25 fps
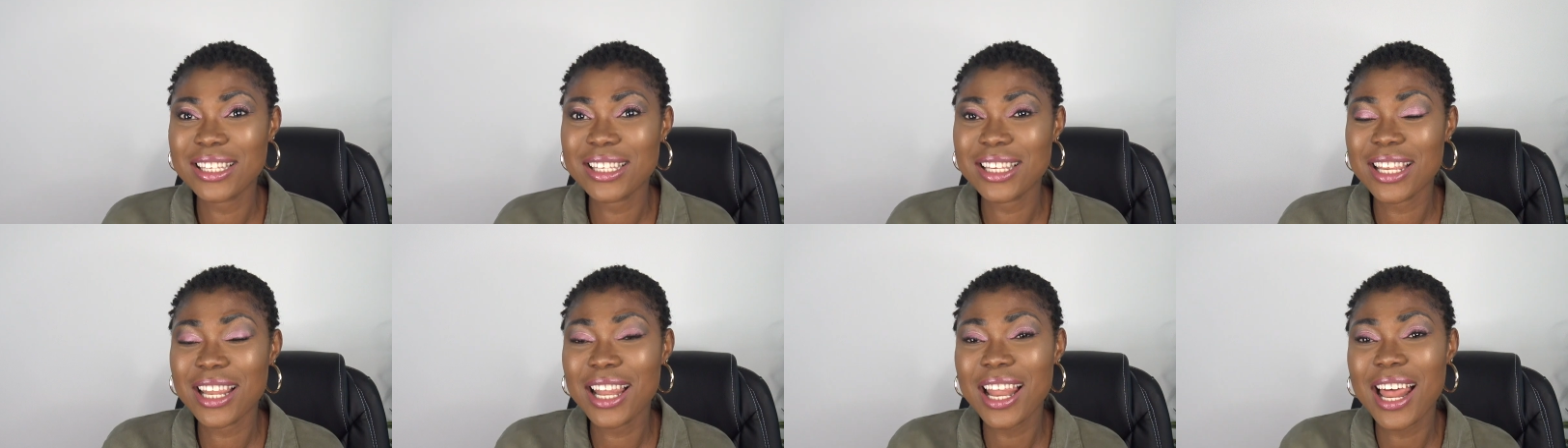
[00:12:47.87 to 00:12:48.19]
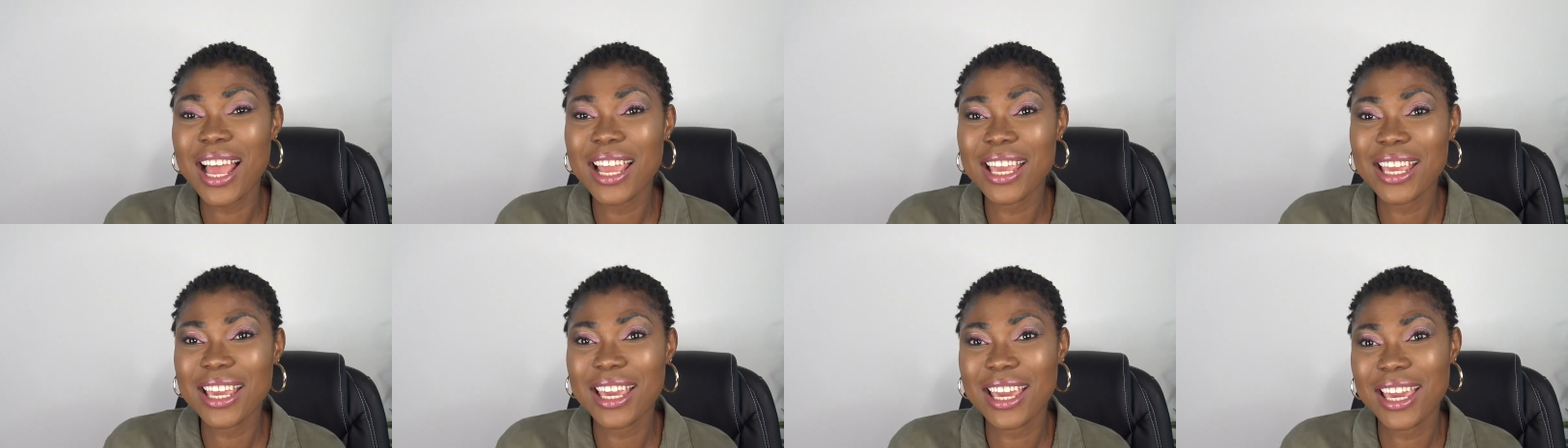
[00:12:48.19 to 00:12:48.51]

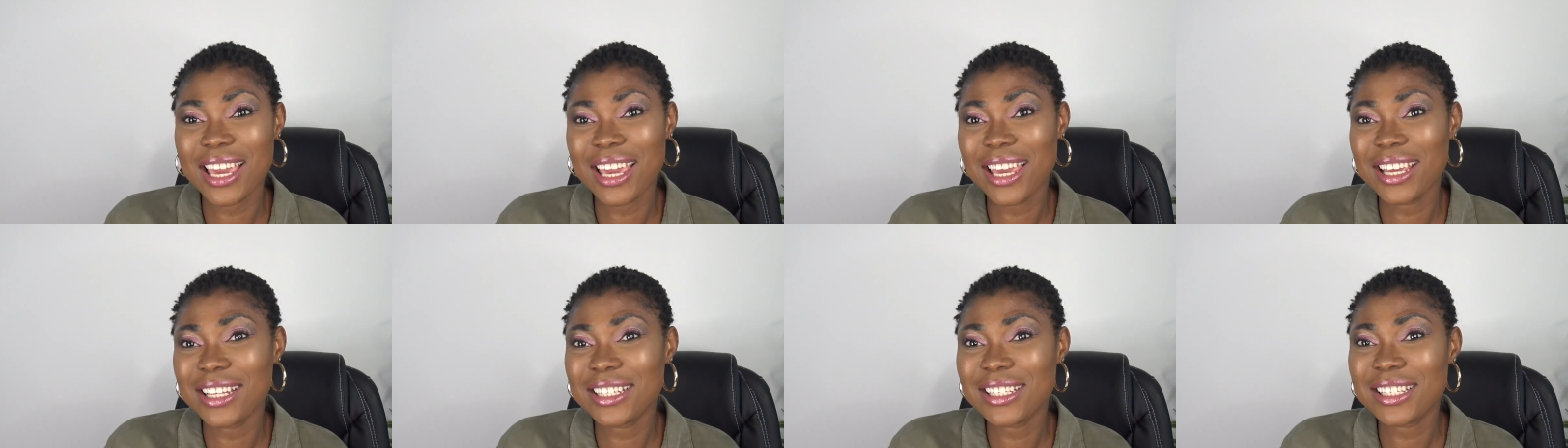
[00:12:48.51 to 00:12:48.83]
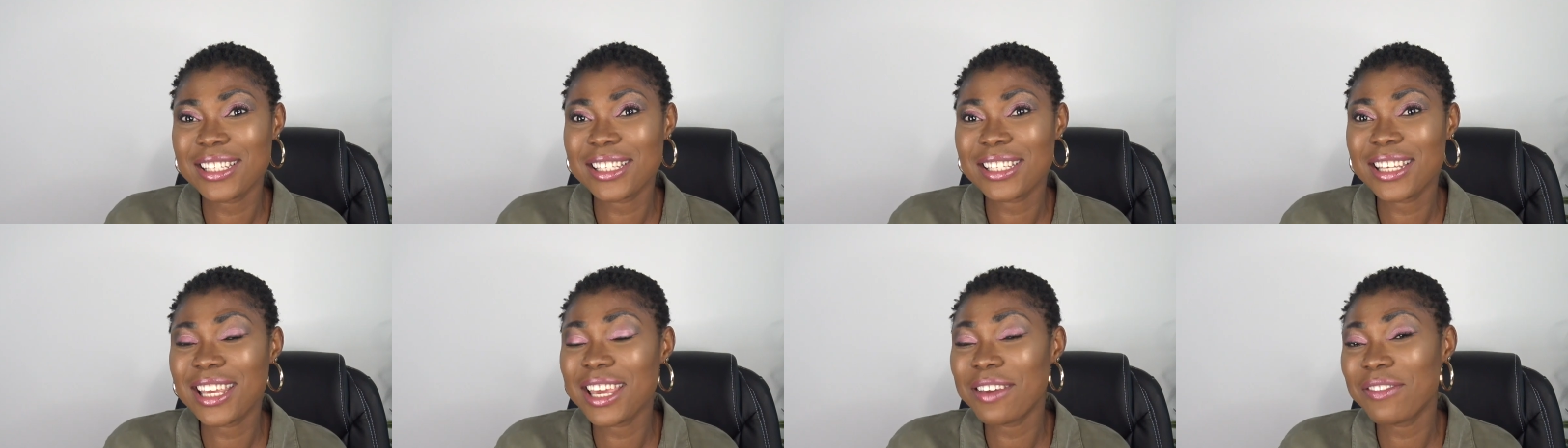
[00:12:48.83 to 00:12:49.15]
like it,
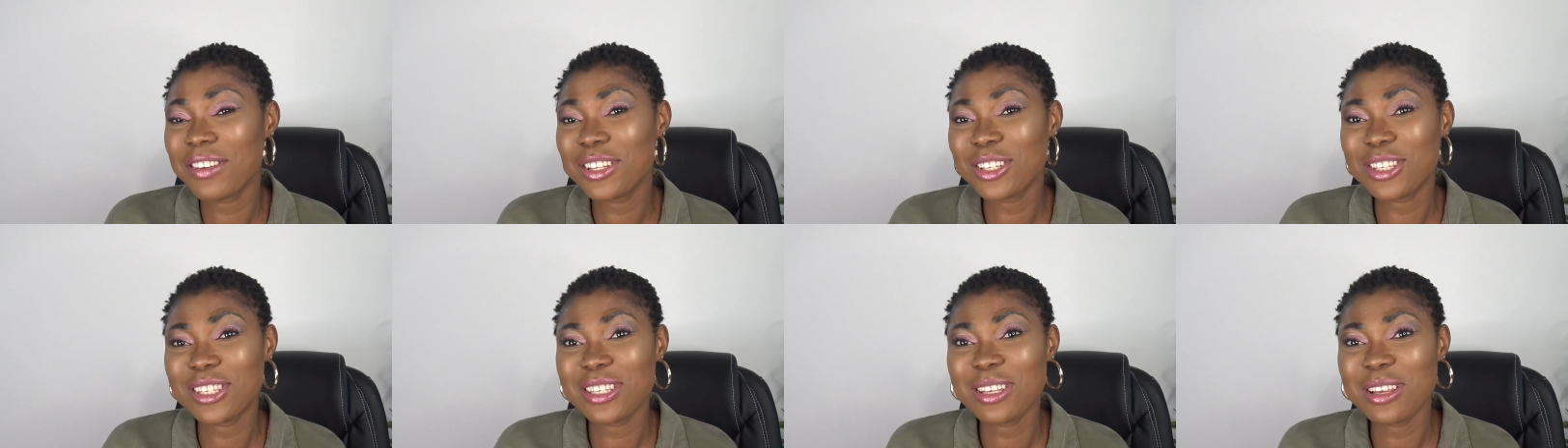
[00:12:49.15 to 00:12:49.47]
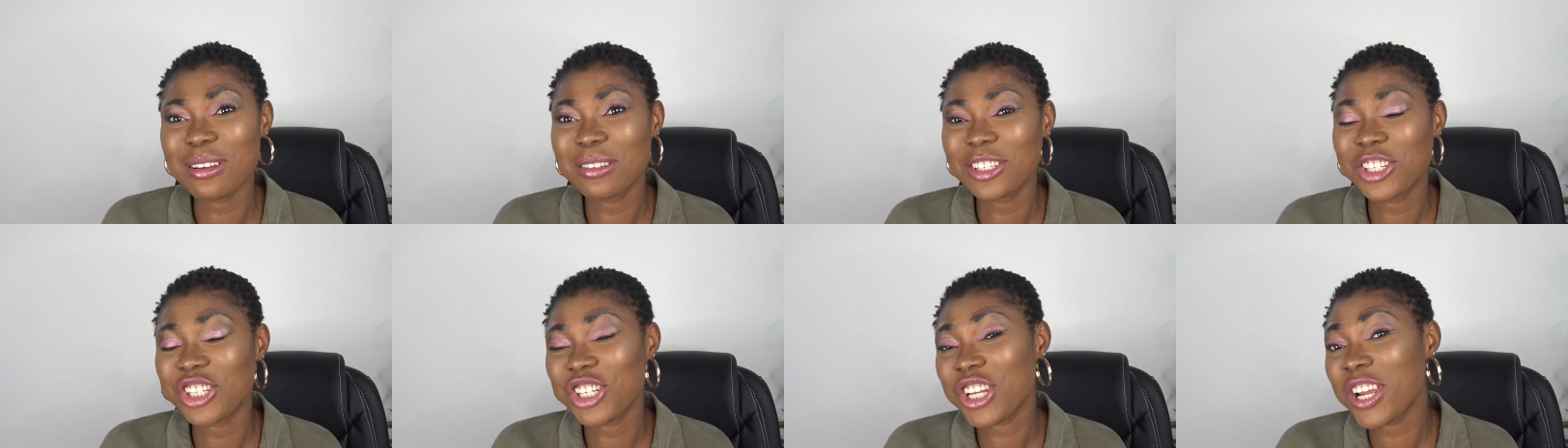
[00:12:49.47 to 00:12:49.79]
give it to
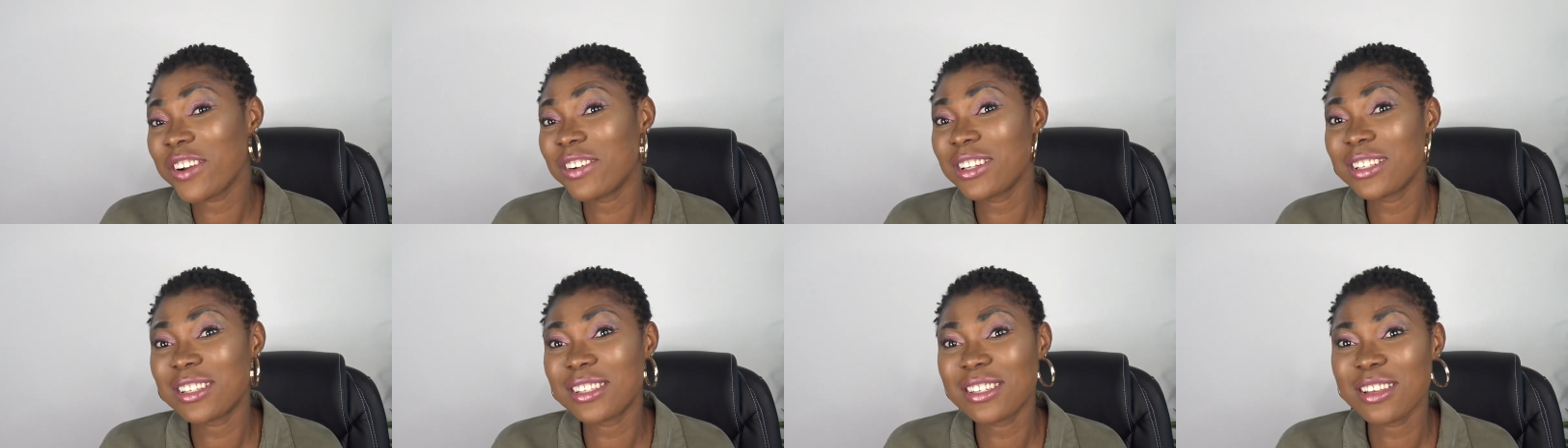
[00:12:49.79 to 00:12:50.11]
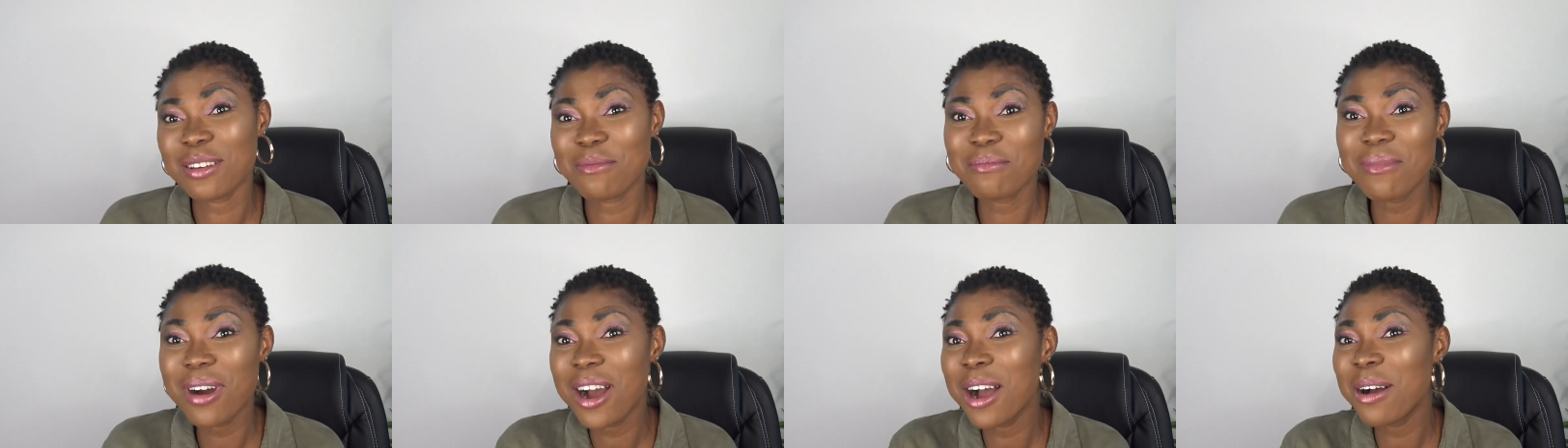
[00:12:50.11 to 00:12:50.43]
your, share it to
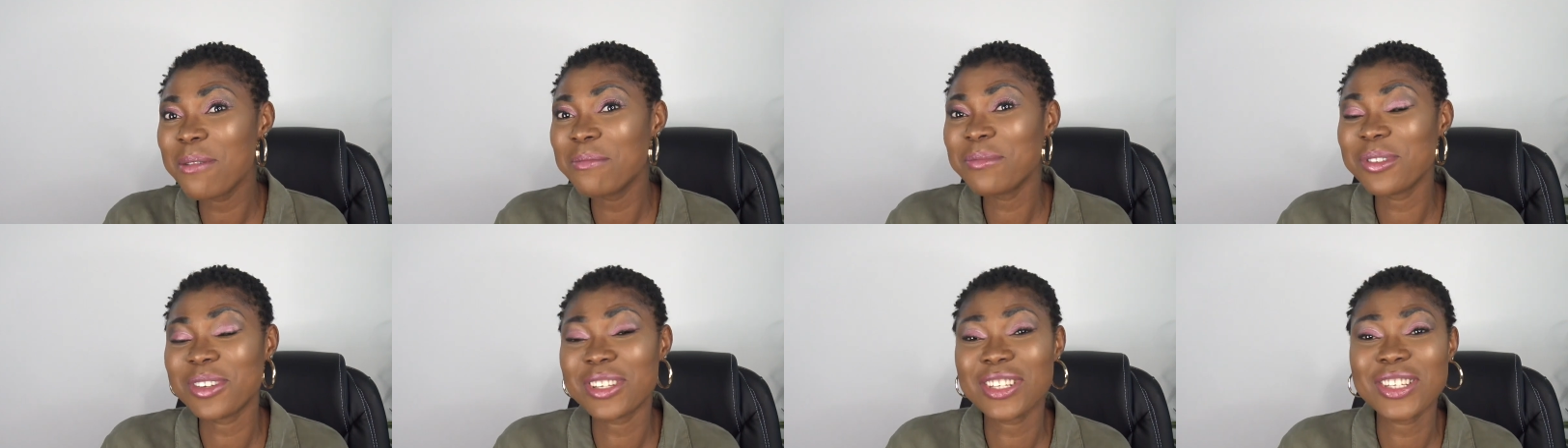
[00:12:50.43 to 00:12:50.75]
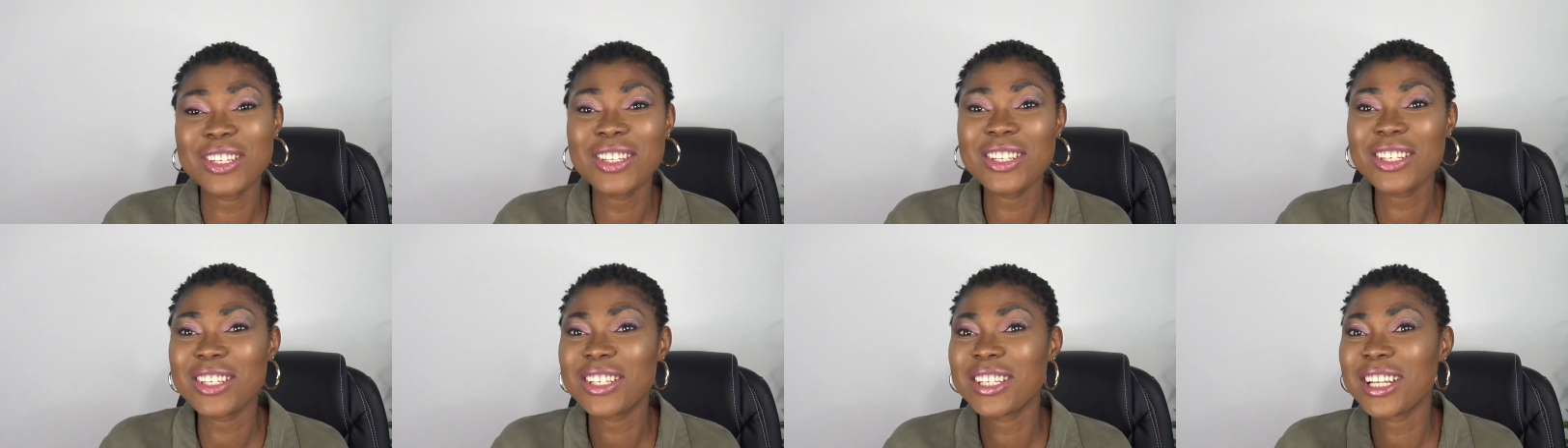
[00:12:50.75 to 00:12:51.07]
your mom, your
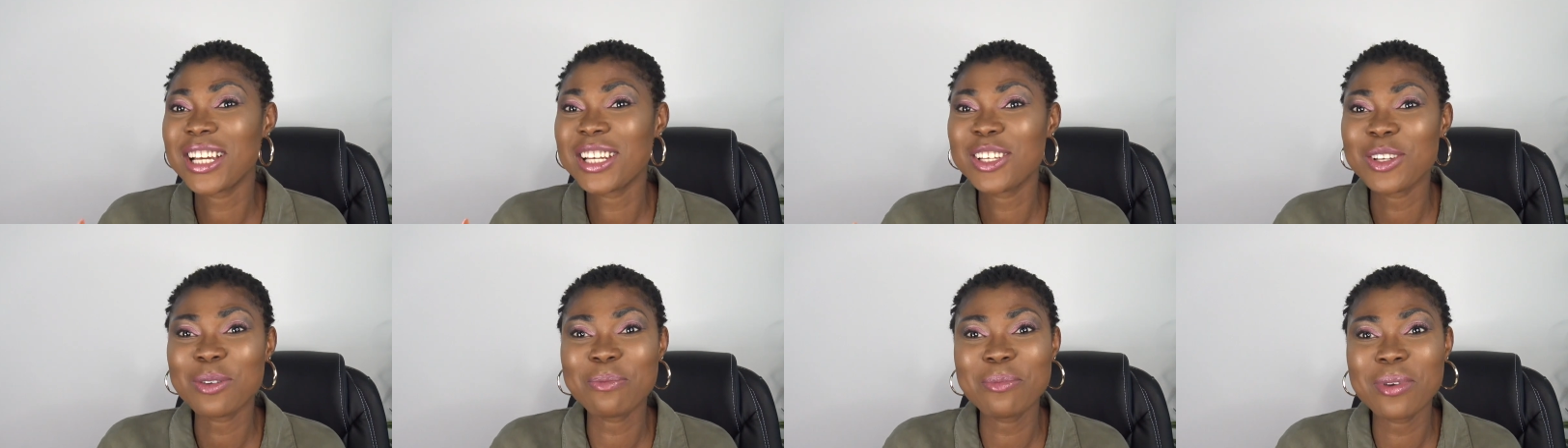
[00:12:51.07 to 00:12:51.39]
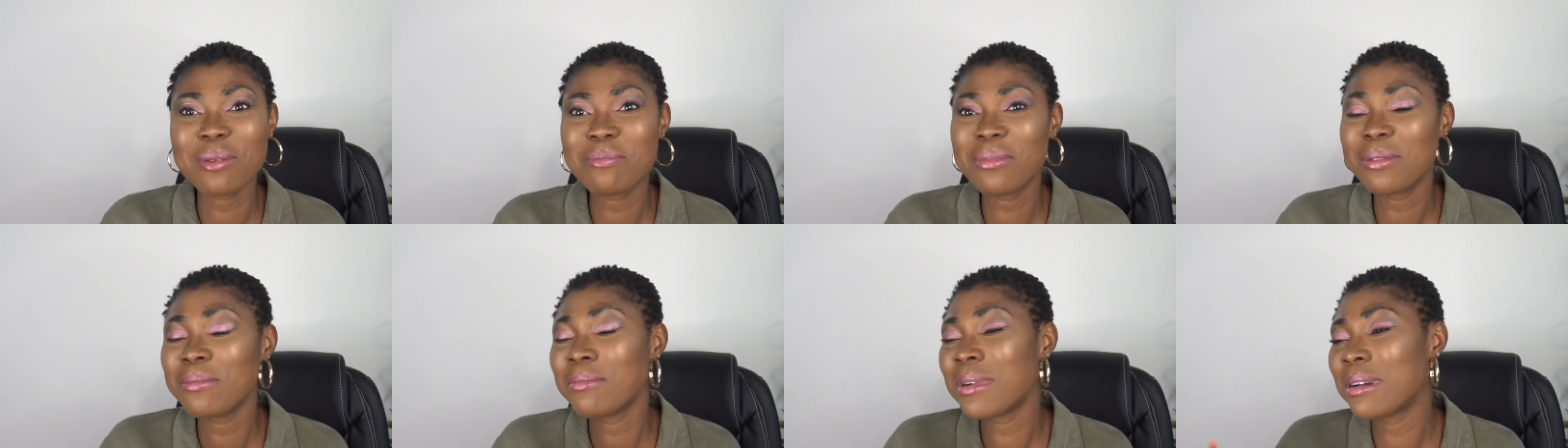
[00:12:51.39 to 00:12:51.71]
sister, your
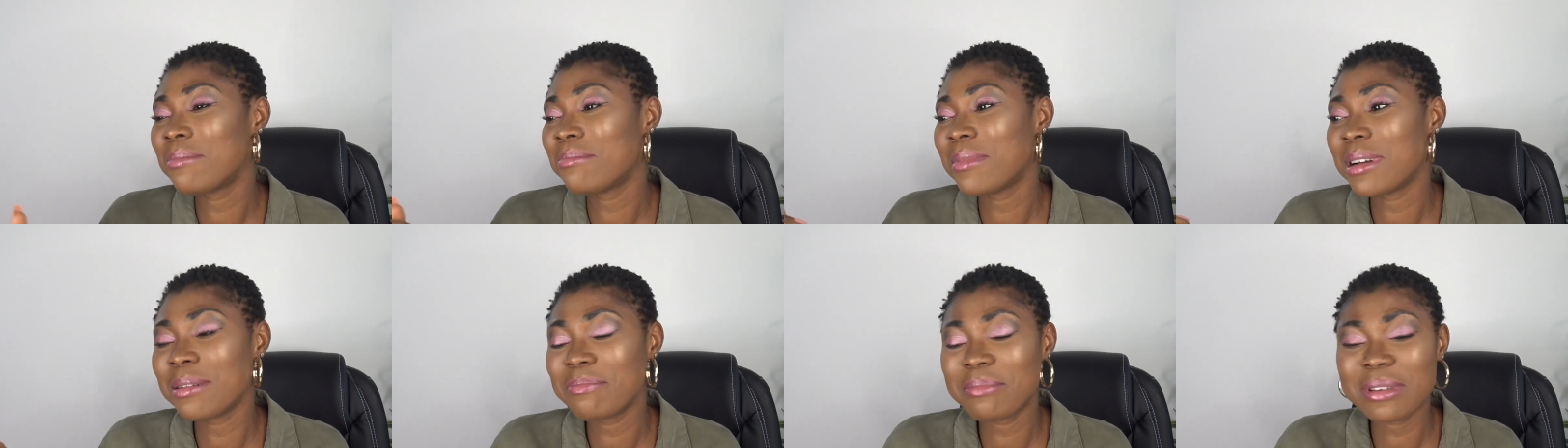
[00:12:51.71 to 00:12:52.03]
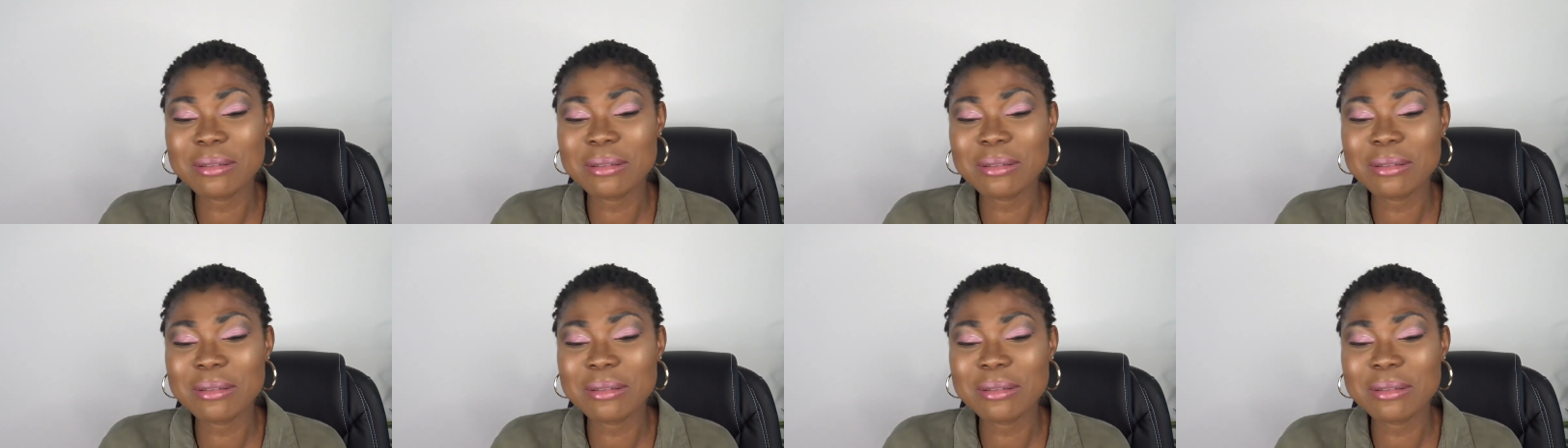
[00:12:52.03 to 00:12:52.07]
baby mama,